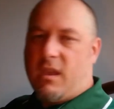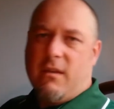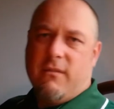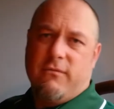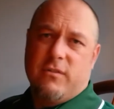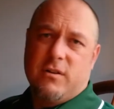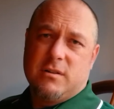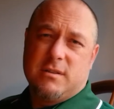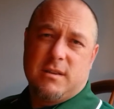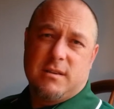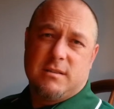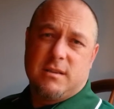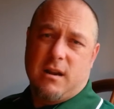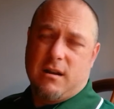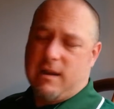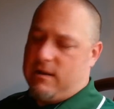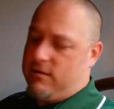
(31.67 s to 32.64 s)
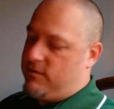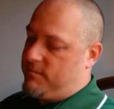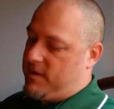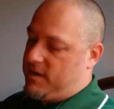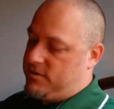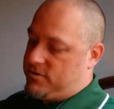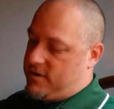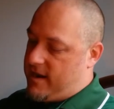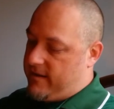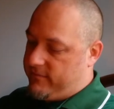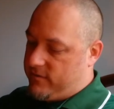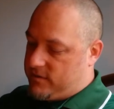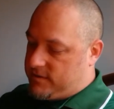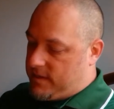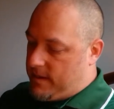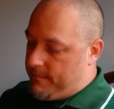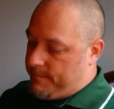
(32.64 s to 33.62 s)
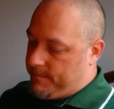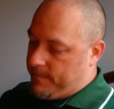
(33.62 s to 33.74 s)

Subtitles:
First, I'll start out with my drivers.